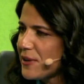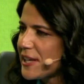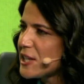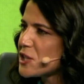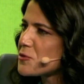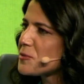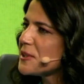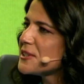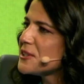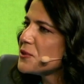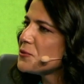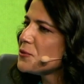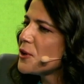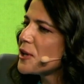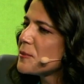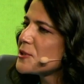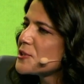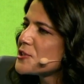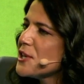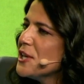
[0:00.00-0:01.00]
There
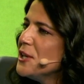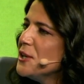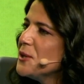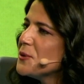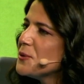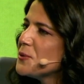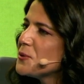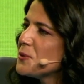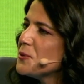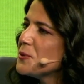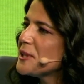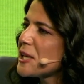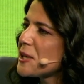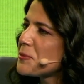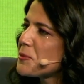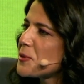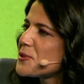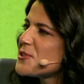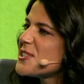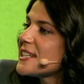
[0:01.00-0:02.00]
are several
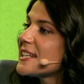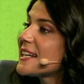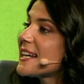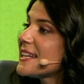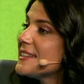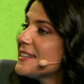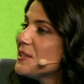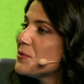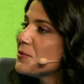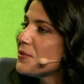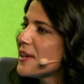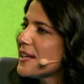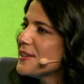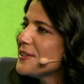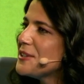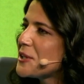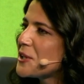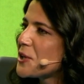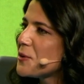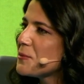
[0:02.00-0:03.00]
people following
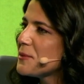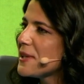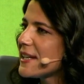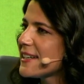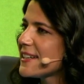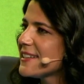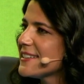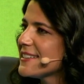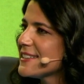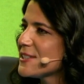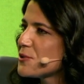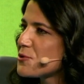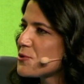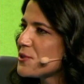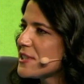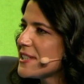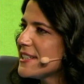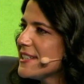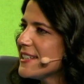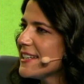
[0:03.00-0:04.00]
this Congress in
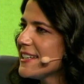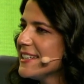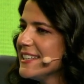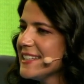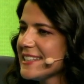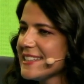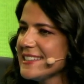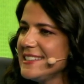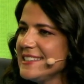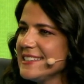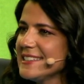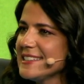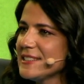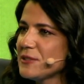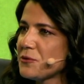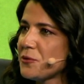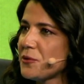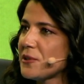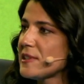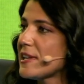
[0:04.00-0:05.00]
different
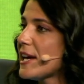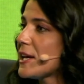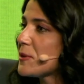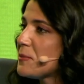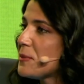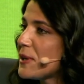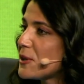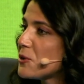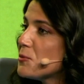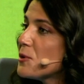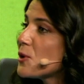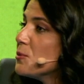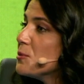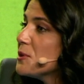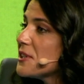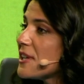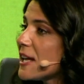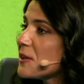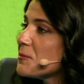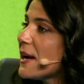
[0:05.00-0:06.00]
platforms, not only
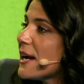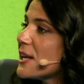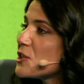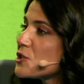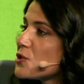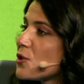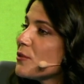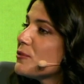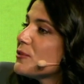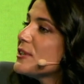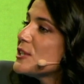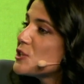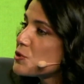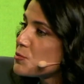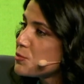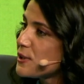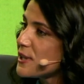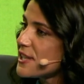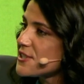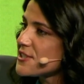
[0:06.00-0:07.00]
here. So
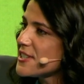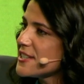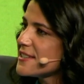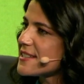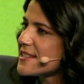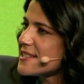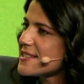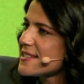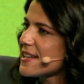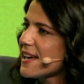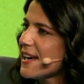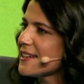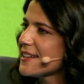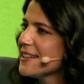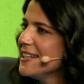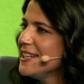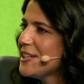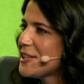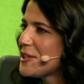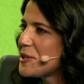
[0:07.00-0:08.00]
what would be
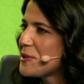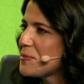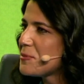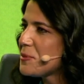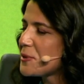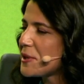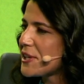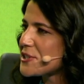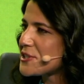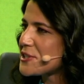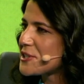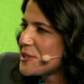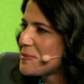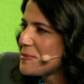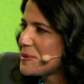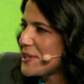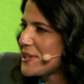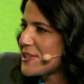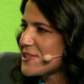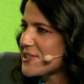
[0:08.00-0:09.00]
interesting to
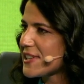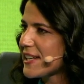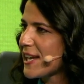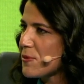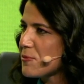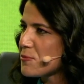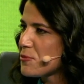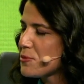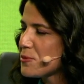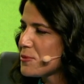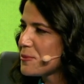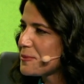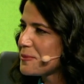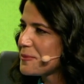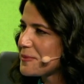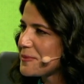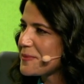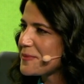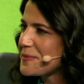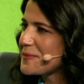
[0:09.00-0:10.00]
talk about for a
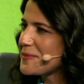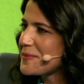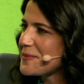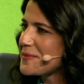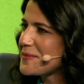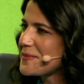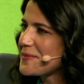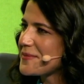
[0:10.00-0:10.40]
younger